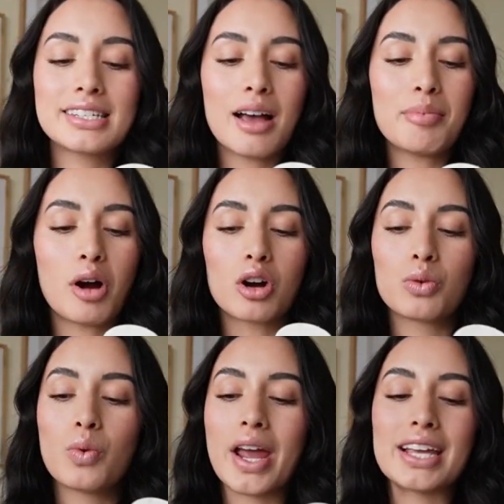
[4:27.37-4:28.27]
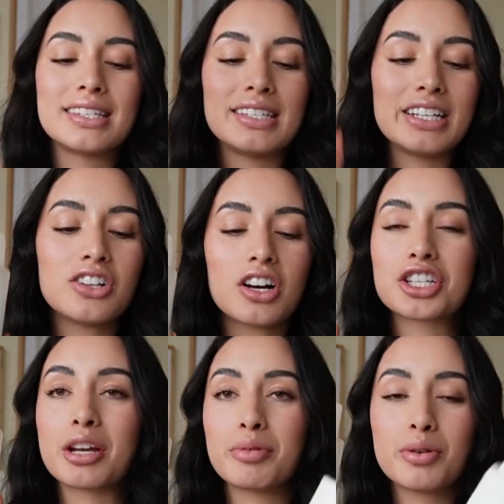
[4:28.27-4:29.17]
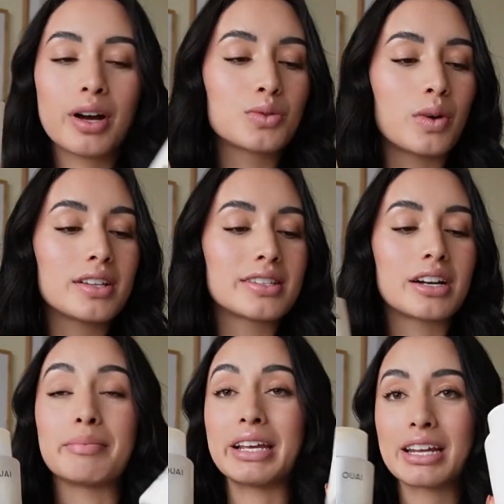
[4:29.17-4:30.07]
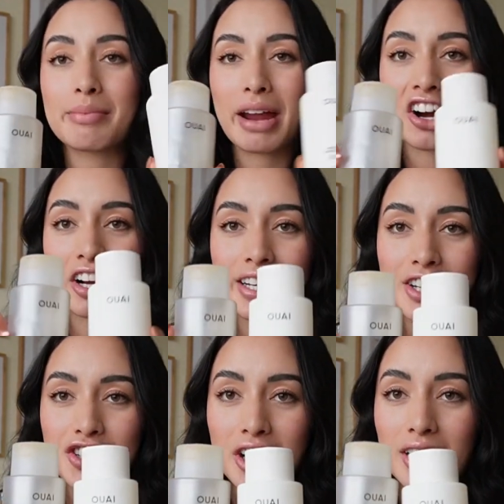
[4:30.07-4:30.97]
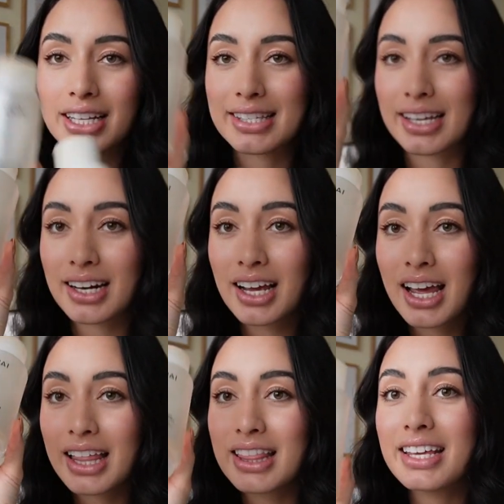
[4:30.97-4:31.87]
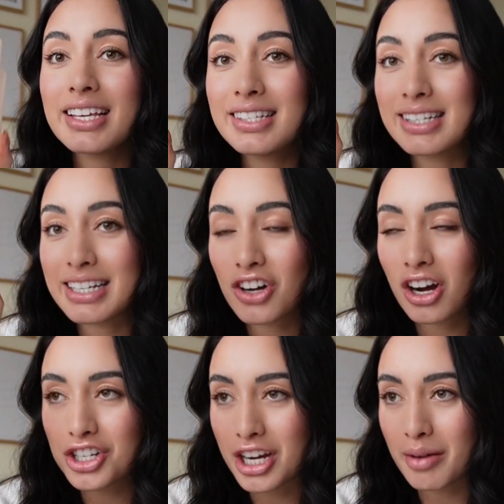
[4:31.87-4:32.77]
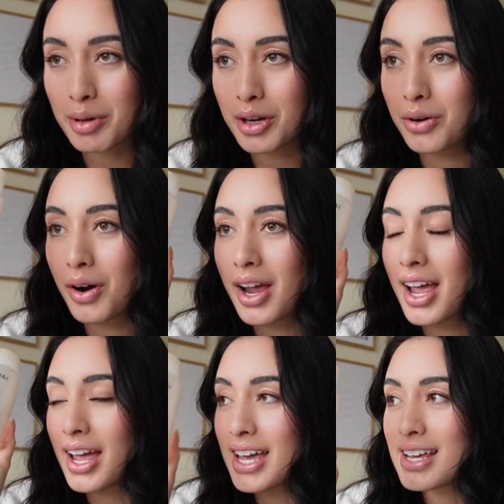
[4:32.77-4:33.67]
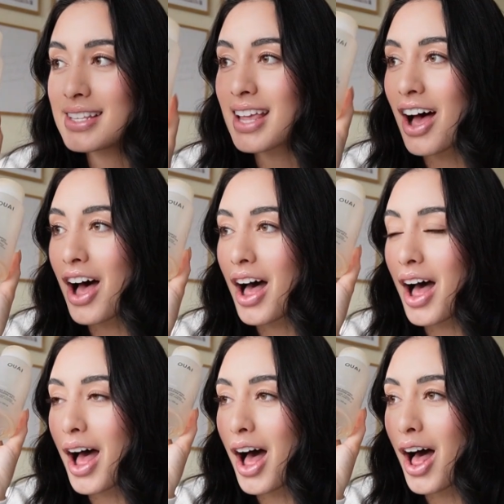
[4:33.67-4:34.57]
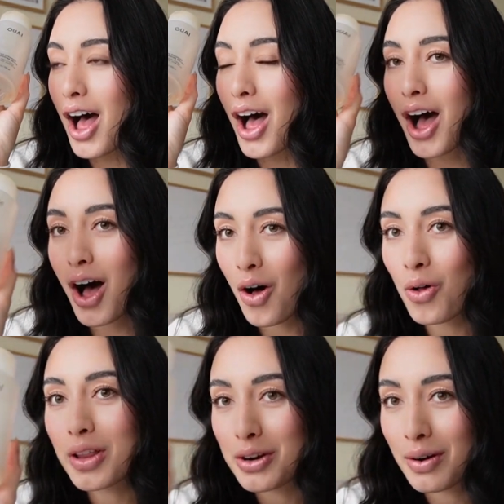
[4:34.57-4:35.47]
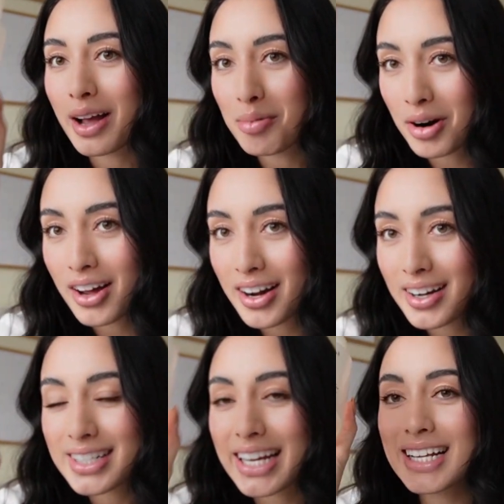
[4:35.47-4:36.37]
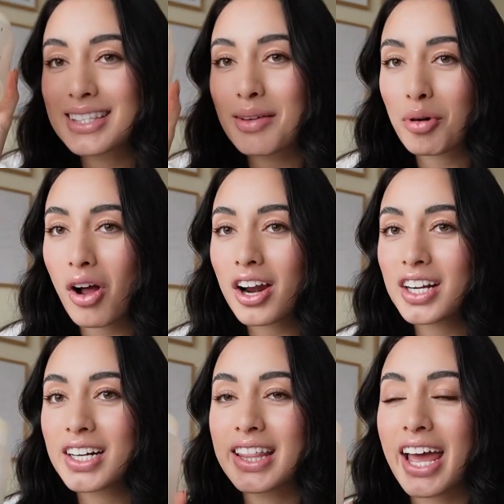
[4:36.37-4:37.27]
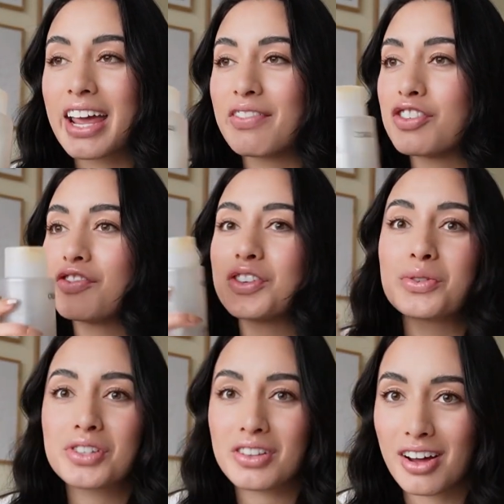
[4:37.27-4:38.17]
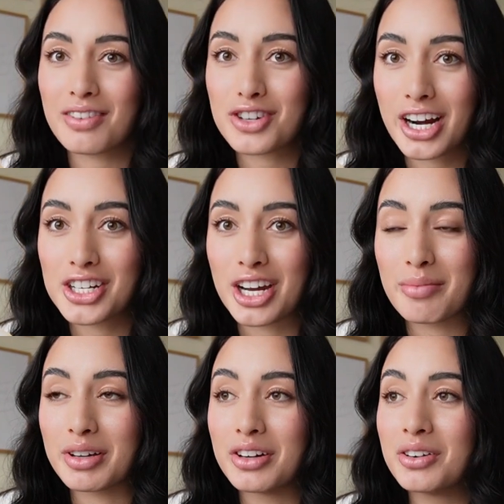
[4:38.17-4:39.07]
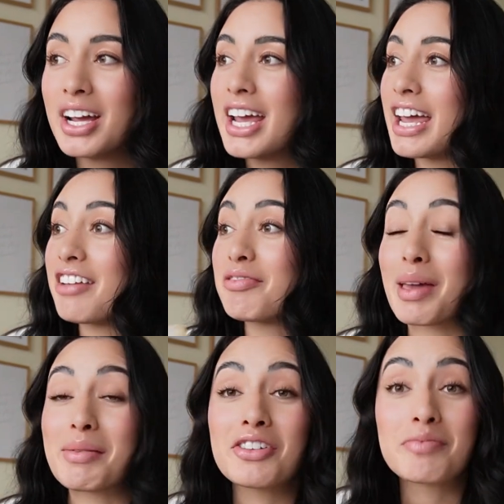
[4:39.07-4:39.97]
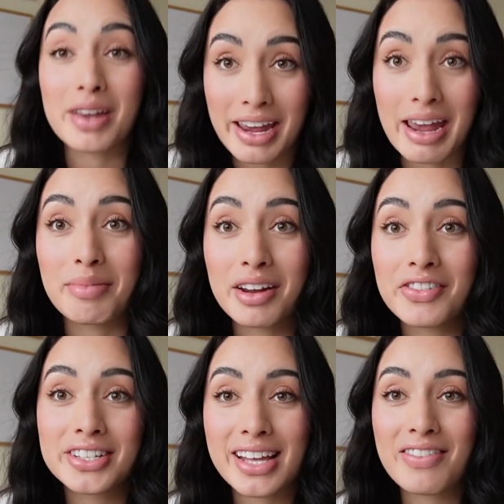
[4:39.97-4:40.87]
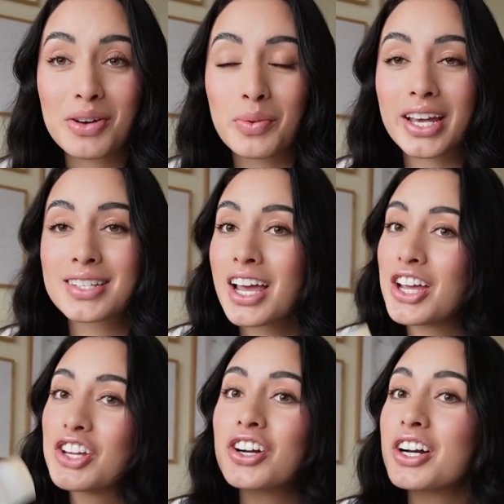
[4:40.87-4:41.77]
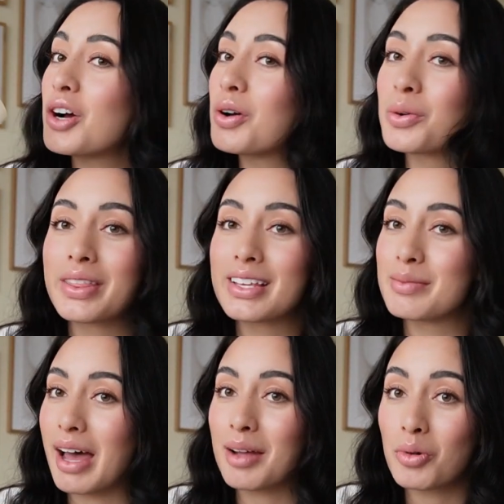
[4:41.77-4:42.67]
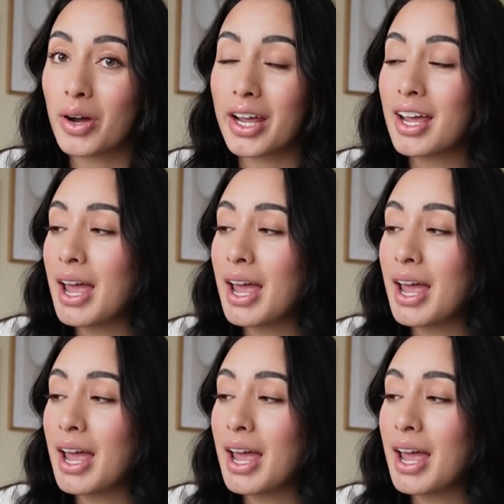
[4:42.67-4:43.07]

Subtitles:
up are Ways Detox Shampoo as well as their medium hair conditioner. Listen, this detox shampoo is a holy grail product. It is the product that if you've used a lot of dry shampoo, if maybe you've been camping for 7 weeks, you're gonna go in with this bad boy